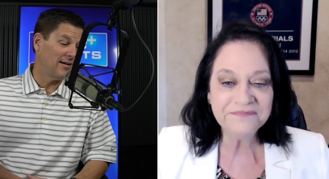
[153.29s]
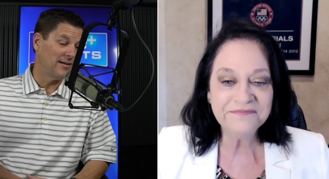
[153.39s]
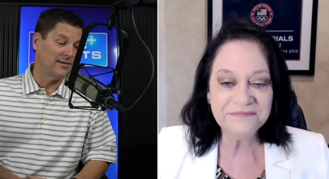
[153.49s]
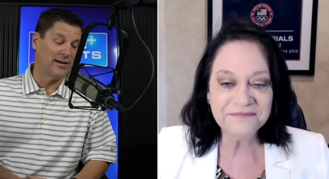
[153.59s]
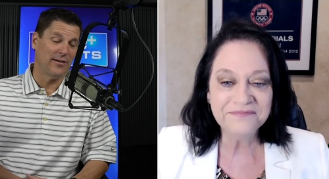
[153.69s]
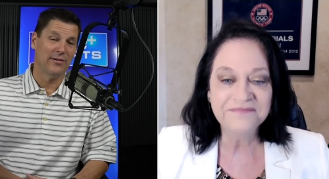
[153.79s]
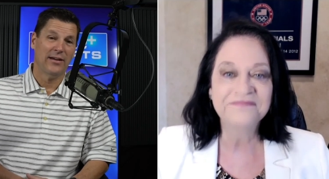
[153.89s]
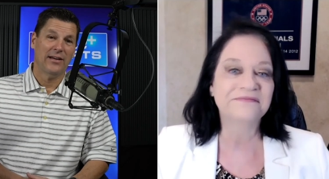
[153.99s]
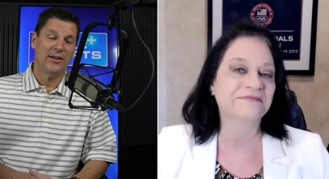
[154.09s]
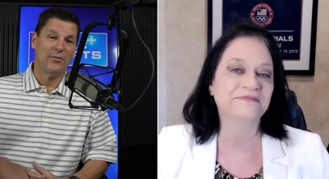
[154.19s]
Speaker 1: and uh,
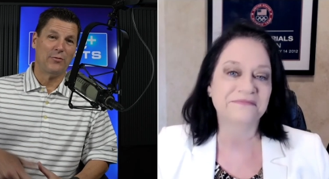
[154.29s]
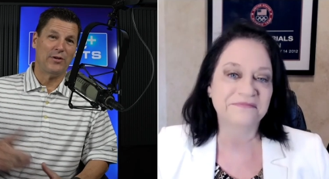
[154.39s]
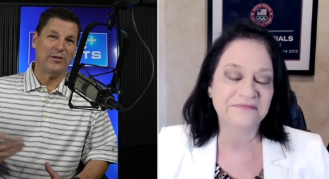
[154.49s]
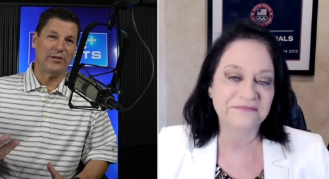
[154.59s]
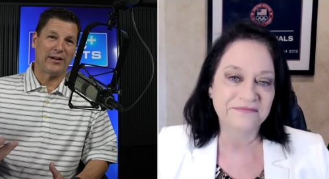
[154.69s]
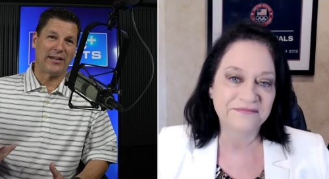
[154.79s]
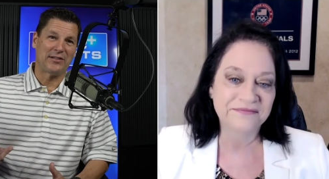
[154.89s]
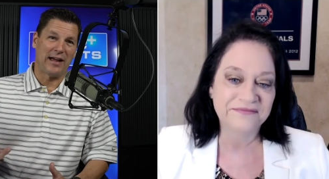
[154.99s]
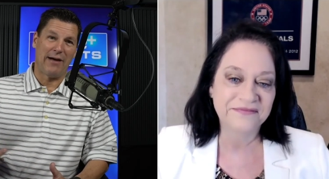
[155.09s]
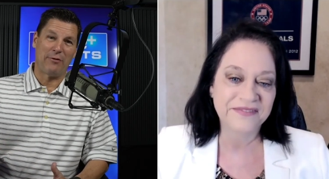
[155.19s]
I
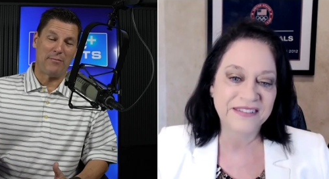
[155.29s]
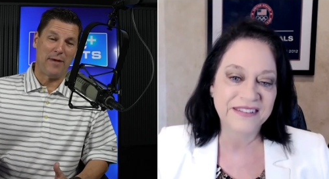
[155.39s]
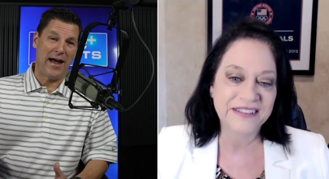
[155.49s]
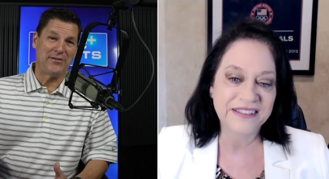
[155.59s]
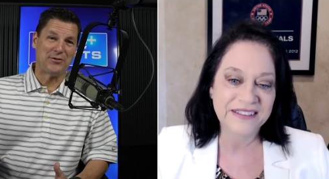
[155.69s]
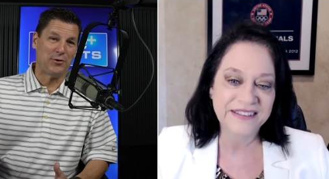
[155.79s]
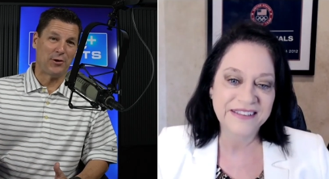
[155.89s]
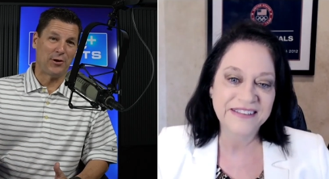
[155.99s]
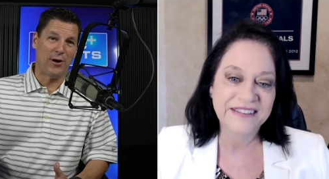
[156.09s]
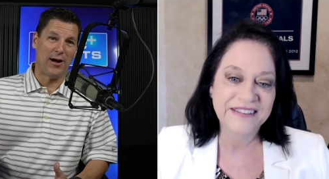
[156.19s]
guess I would imagine
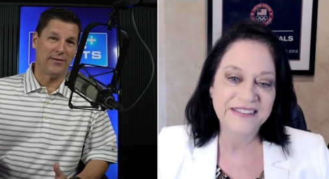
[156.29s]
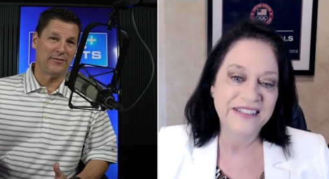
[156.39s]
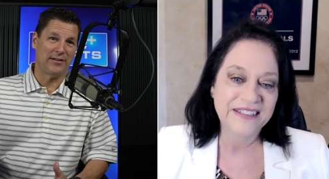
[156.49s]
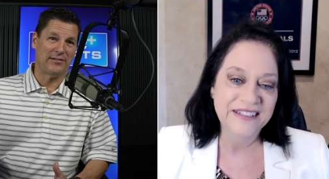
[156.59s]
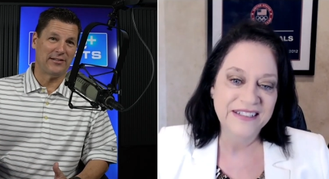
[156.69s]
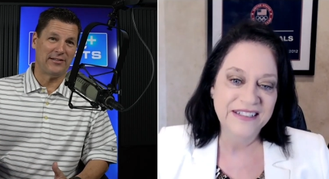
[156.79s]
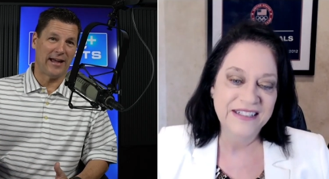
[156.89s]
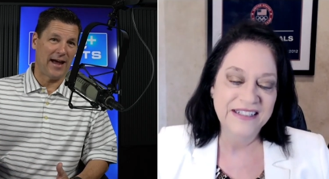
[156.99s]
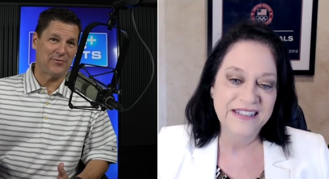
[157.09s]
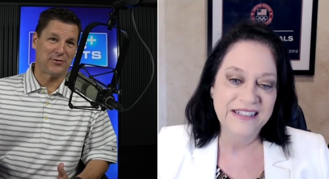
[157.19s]
early on, did the
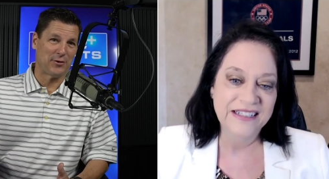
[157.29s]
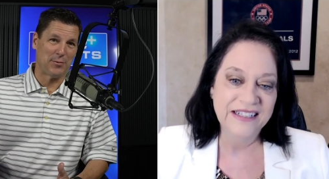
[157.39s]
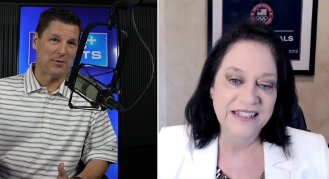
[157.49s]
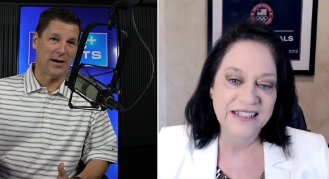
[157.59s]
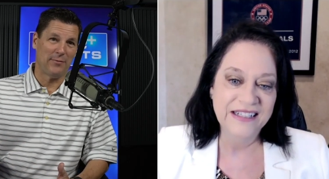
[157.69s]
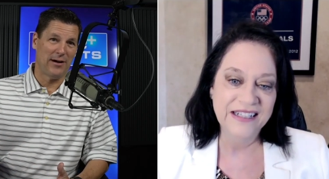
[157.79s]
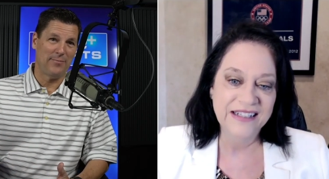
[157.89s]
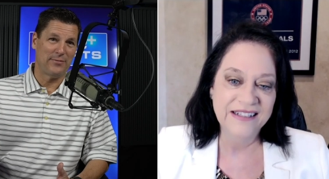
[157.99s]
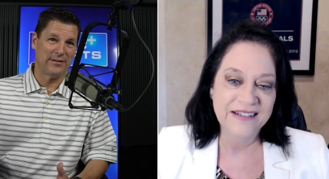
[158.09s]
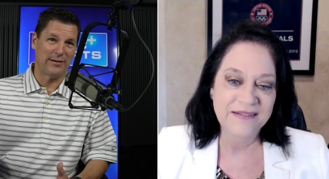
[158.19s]
Astrodome come
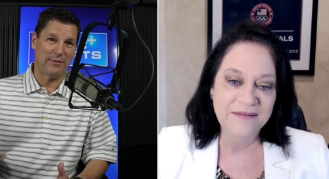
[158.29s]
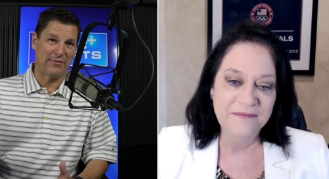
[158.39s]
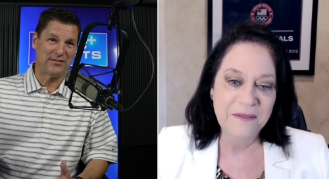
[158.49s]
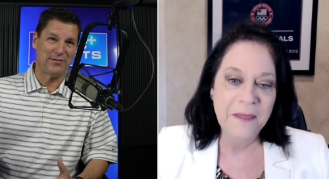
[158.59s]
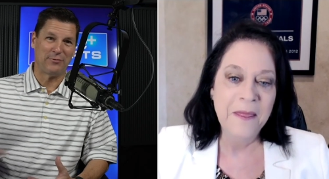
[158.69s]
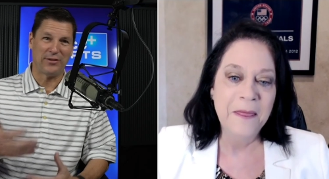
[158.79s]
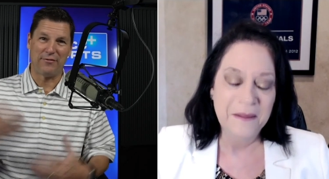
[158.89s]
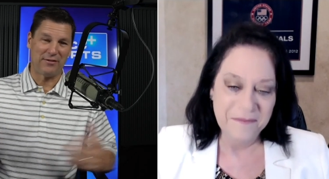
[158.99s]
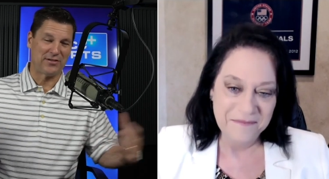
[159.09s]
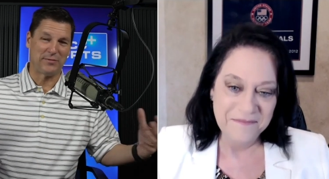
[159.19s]
up? And um, obviously, with
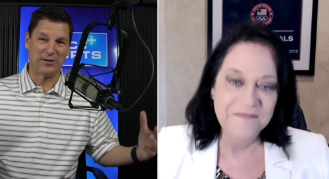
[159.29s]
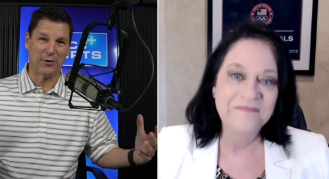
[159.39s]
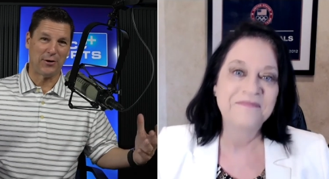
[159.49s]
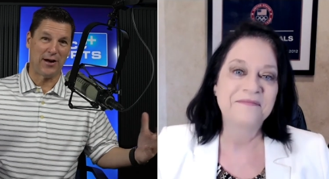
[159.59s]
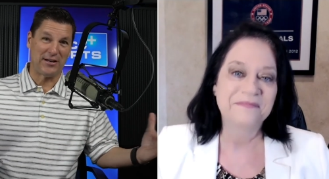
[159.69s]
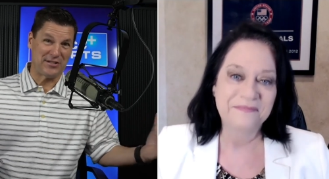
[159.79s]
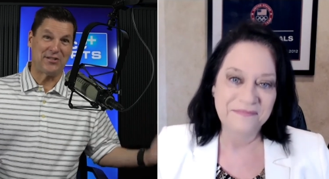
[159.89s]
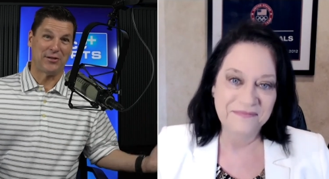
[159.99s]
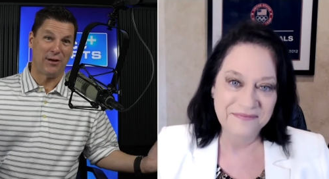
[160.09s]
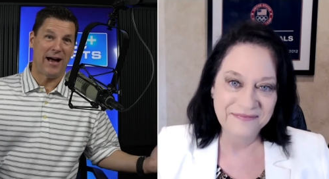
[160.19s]
everything that's been going on, it's
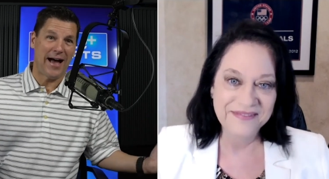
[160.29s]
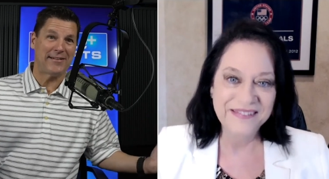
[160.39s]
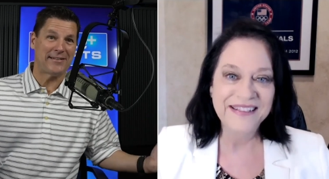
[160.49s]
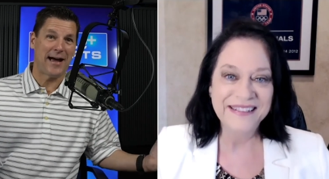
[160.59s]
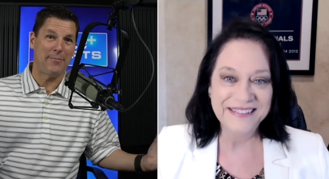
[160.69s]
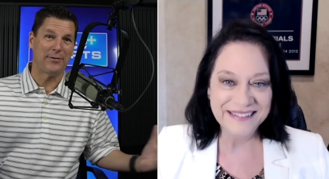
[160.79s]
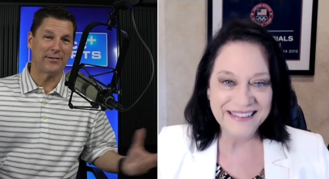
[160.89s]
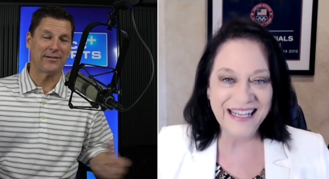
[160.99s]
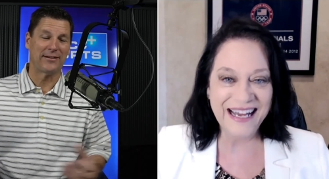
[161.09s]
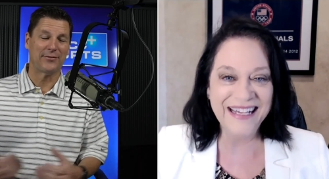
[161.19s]
still a hot
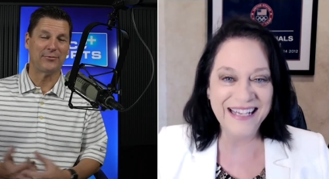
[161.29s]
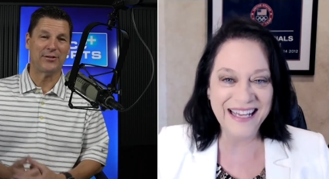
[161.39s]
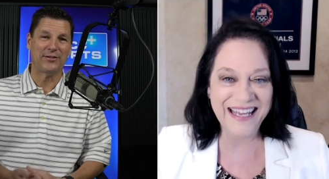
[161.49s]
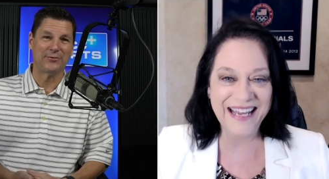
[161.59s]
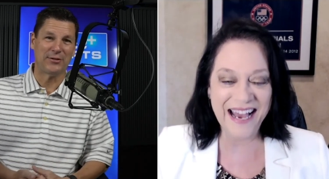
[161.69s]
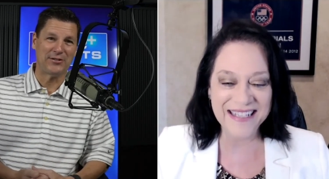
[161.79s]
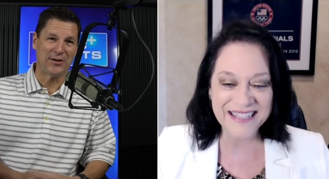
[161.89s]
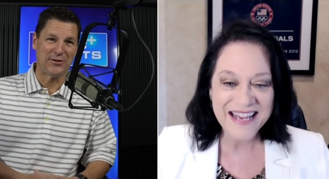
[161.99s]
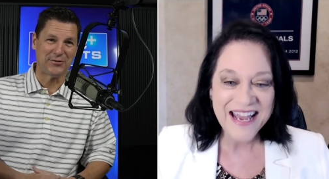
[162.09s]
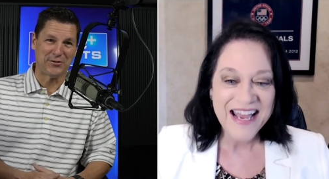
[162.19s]
topic uh, when you when you
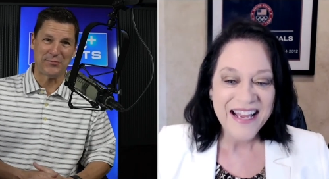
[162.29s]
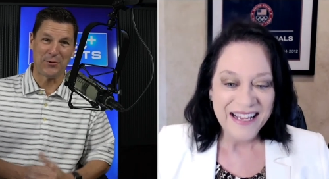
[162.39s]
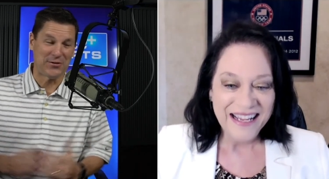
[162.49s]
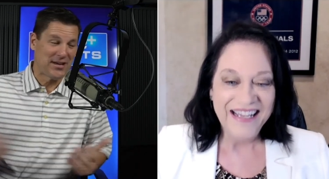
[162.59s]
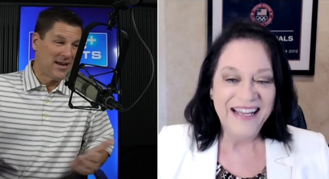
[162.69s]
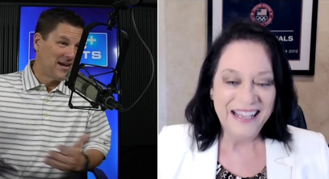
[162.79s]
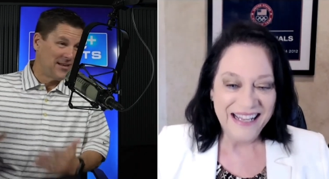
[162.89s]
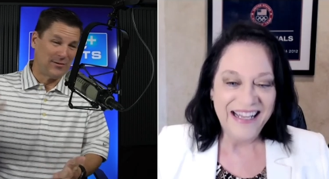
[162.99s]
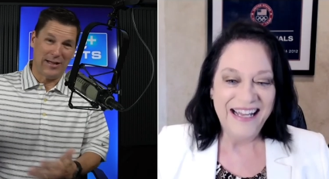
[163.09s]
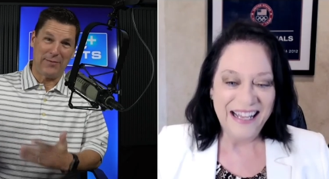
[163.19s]
talk Houston sports.
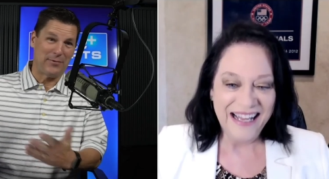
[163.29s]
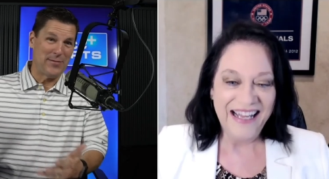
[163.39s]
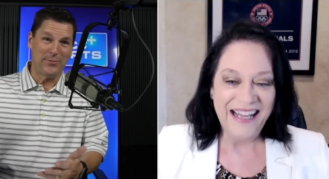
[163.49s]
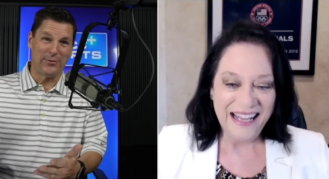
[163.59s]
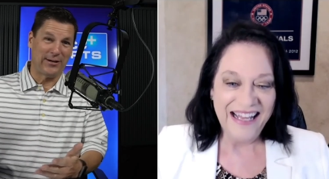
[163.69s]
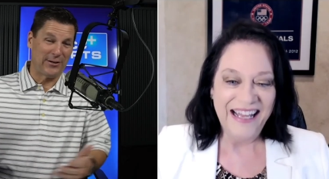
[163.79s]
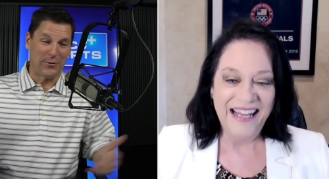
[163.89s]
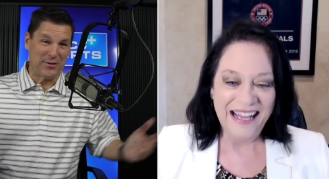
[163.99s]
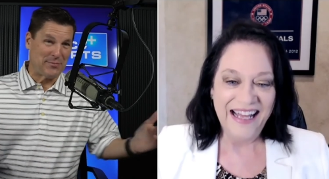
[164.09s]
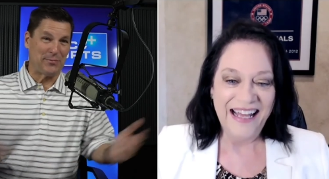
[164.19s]
A lot of people, I don't know
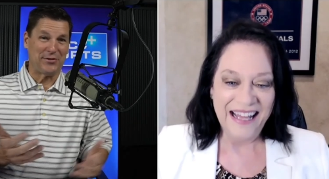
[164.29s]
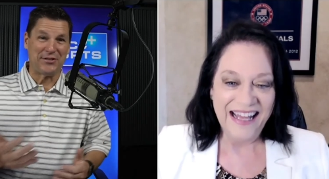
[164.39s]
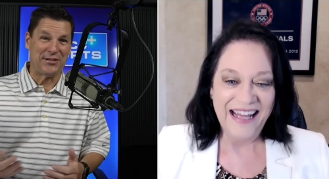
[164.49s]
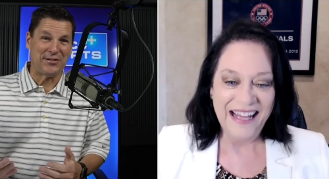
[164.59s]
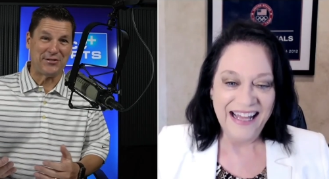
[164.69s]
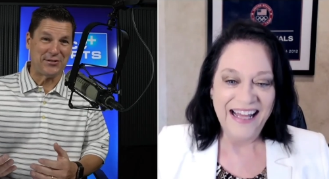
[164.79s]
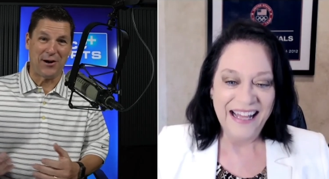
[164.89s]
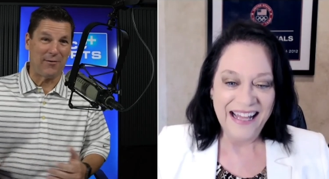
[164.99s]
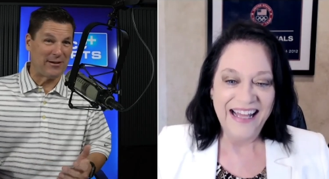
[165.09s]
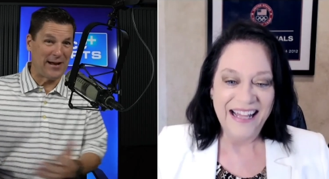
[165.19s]
what the percentages
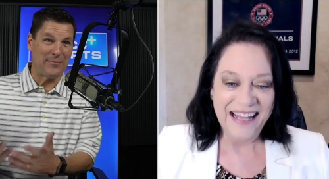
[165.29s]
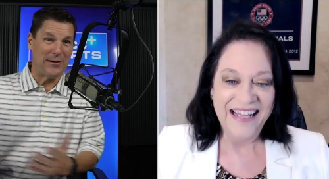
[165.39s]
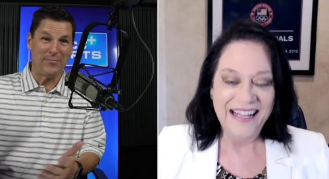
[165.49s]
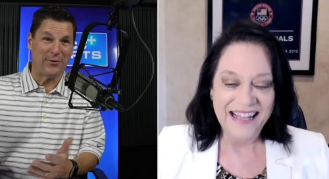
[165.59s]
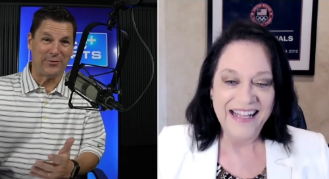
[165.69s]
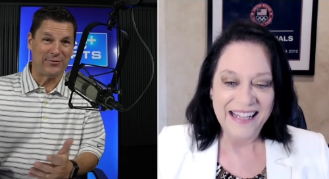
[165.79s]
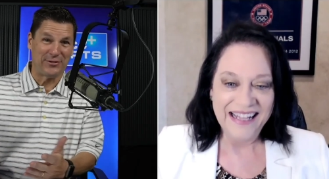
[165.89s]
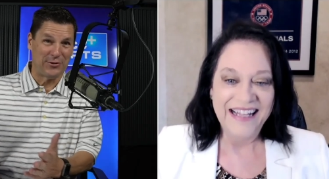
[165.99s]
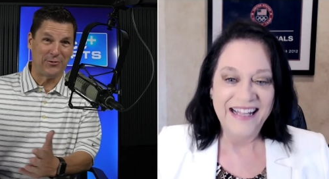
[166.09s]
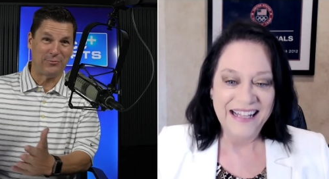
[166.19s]
are, but a lot of people
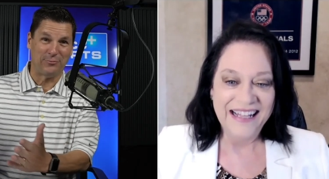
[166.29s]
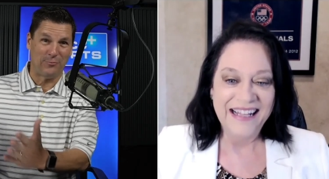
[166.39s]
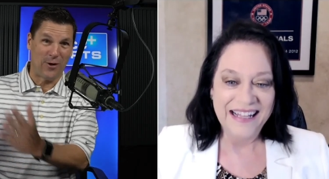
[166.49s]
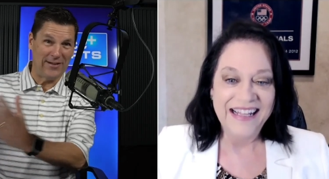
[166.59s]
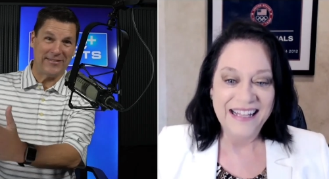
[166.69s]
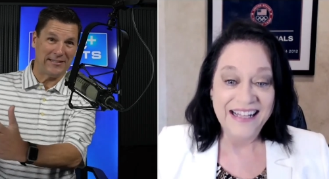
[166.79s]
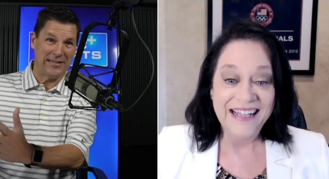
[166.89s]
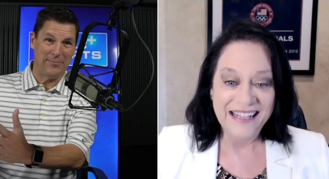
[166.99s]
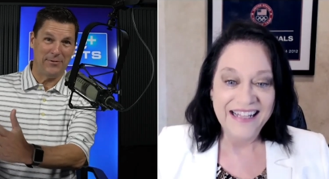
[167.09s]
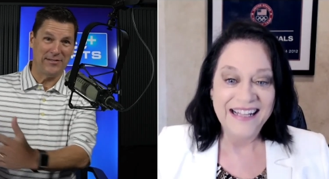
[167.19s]
still want to
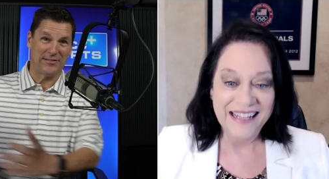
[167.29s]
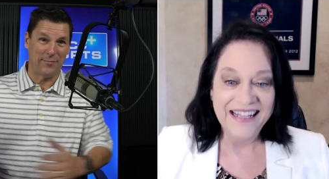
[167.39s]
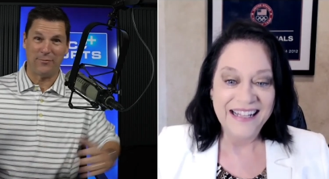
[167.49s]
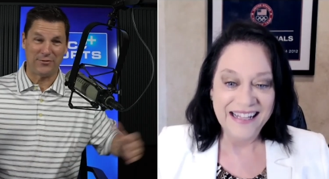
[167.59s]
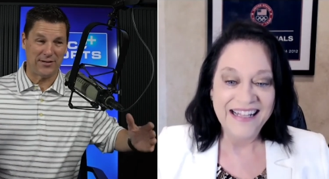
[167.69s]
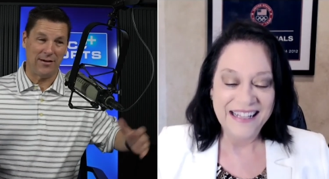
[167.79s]
keep it. Some are saying,